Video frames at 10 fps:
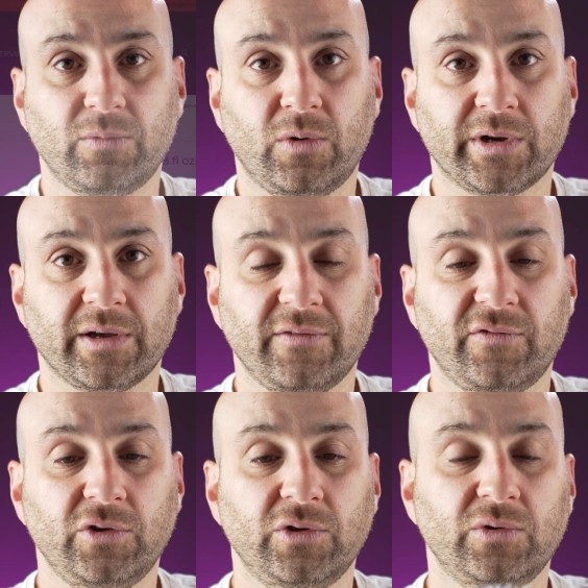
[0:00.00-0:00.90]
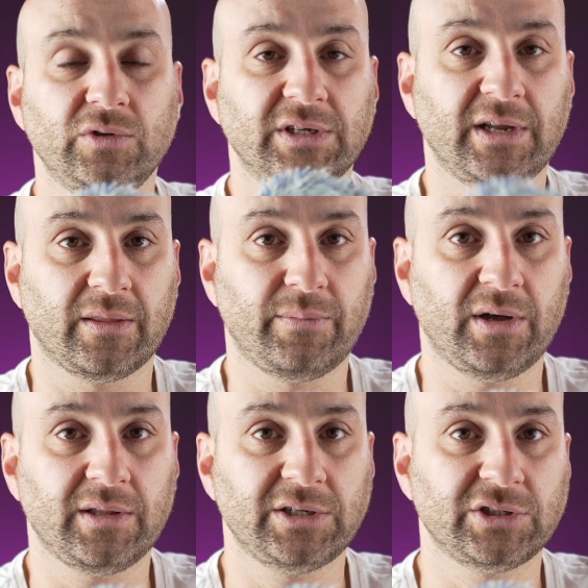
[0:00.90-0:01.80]
water. If you use another
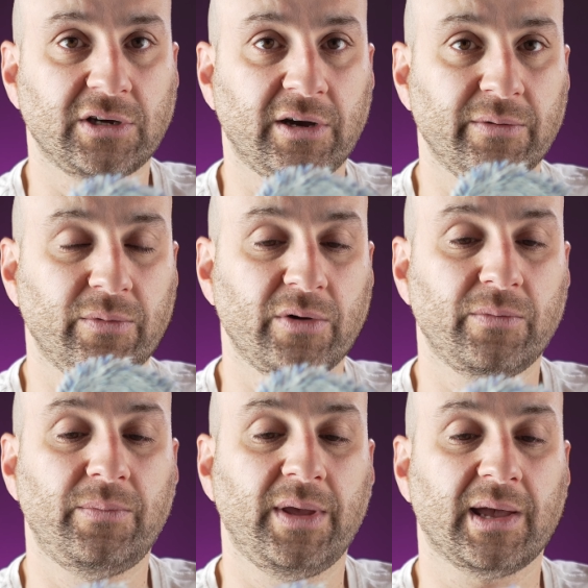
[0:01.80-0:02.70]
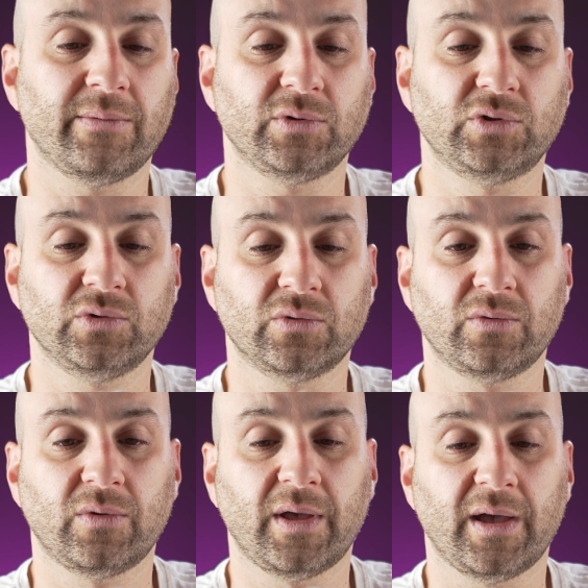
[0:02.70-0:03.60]
polish, I won't be able
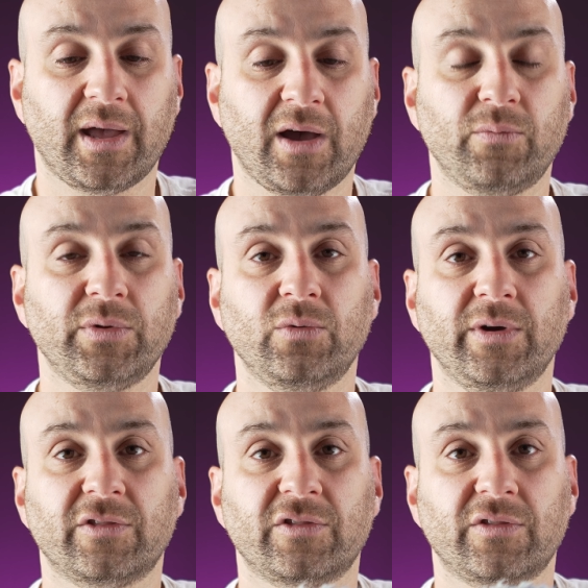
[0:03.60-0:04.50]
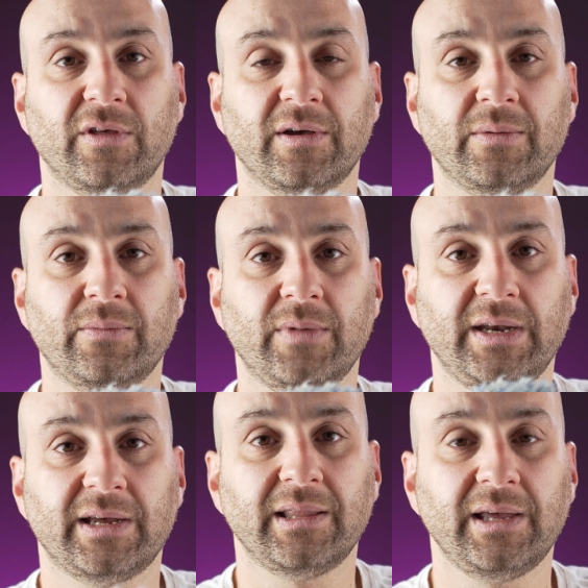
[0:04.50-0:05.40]
to help you with
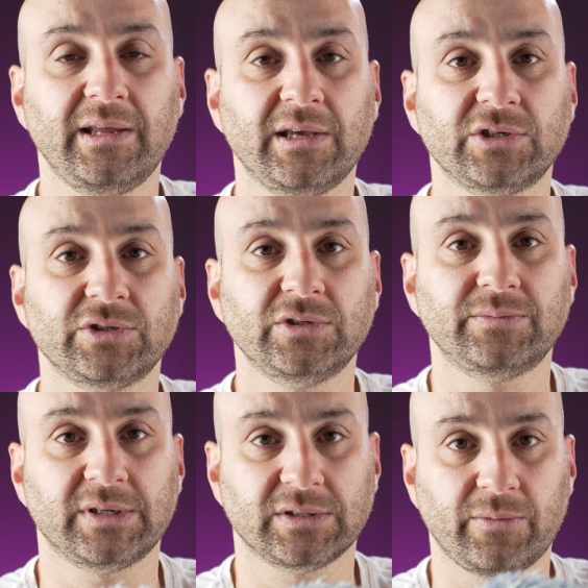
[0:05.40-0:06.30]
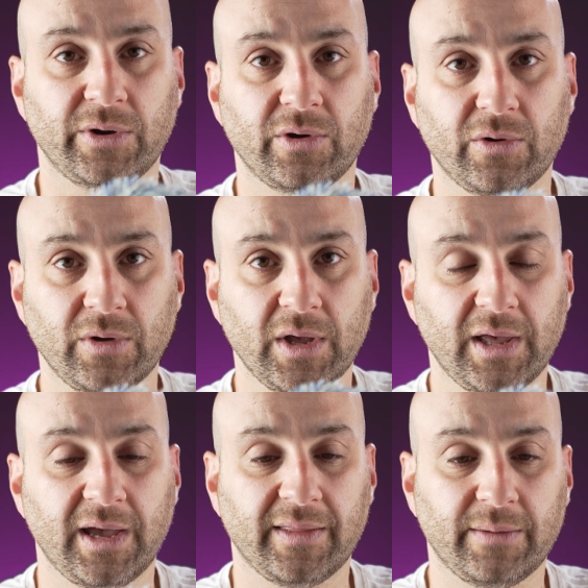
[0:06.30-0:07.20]
any cleaning issues, because I won't know
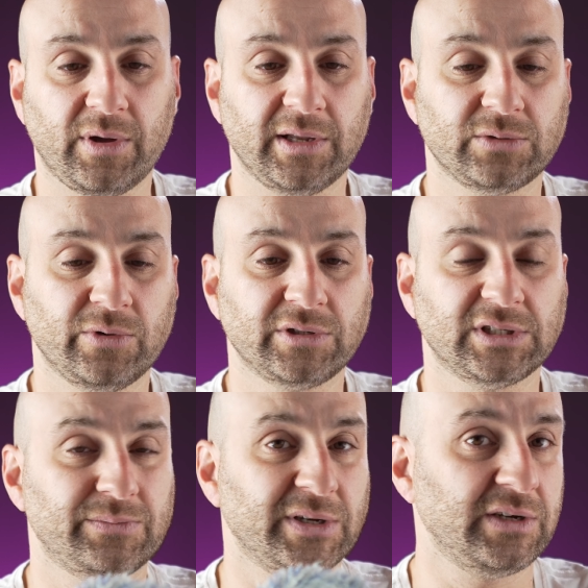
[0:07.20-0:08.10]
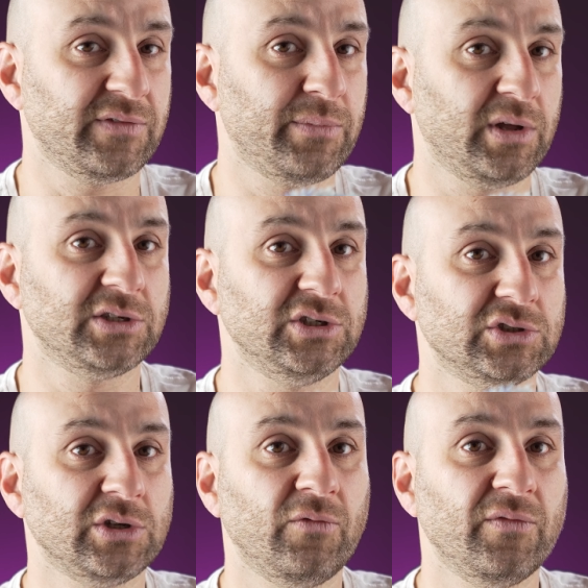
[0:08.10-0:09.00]
how that polish works, especially if the polish is
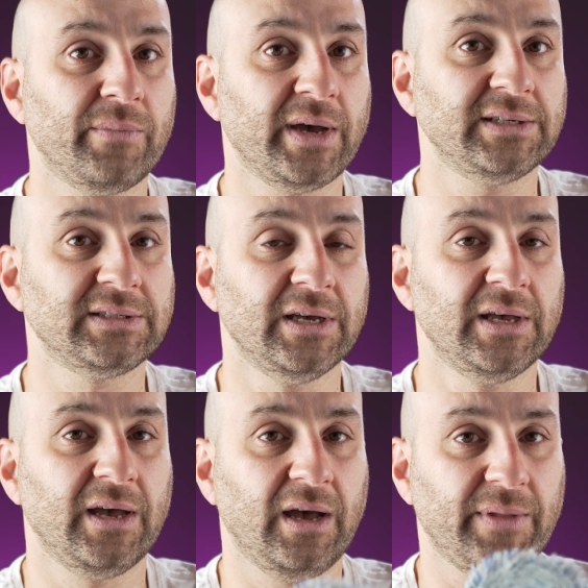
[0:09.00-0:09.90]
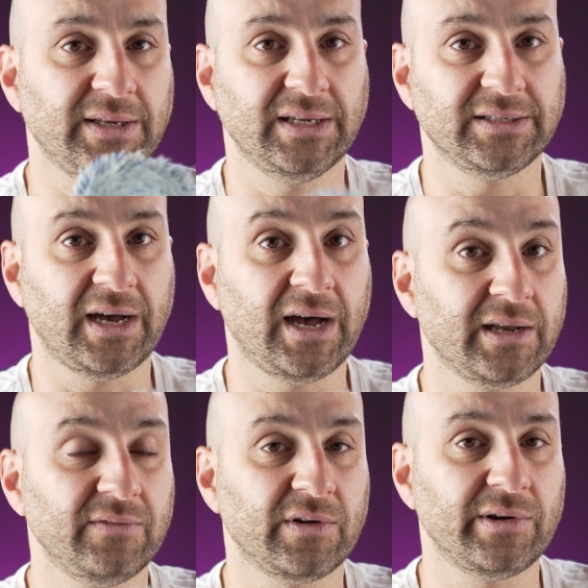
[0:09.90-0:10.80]
solvent based. They tend to
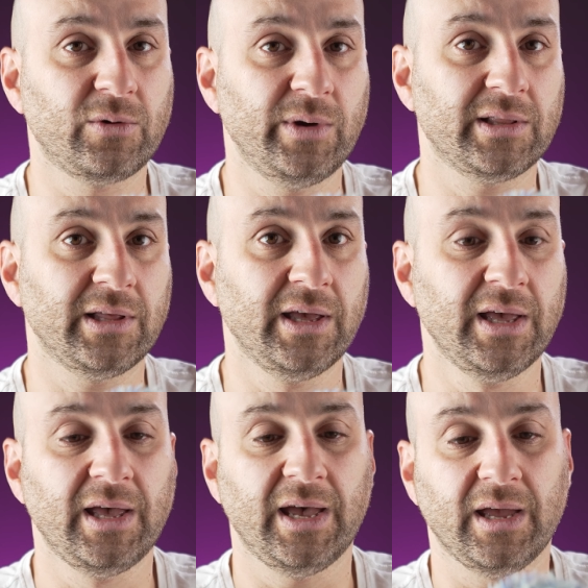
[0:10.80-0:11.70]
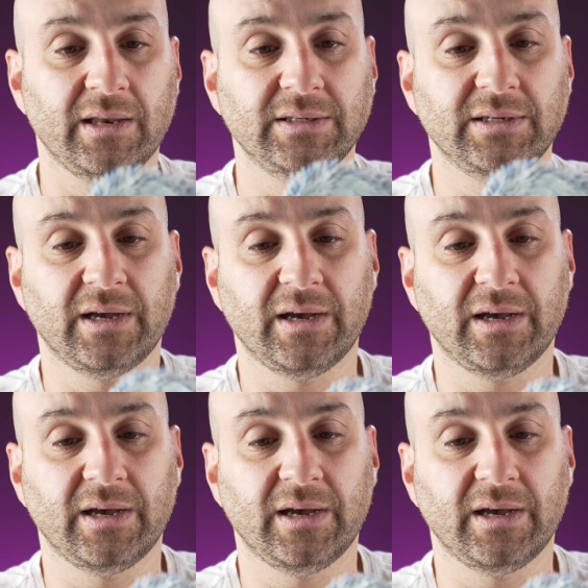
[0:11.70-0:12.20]
harden very quickly, and